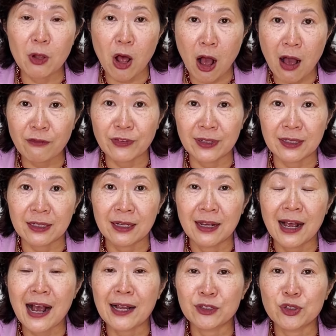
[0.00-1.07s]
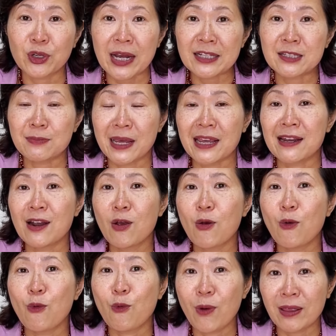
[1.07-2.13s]
often underestimate
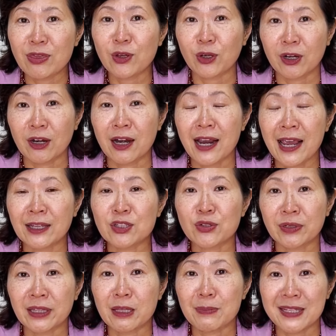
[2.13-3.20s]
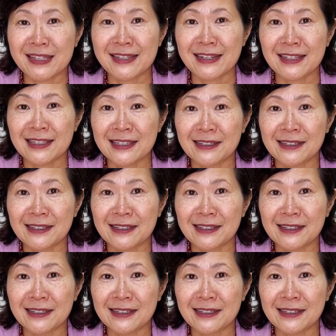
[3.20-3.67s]
when they're entering the business.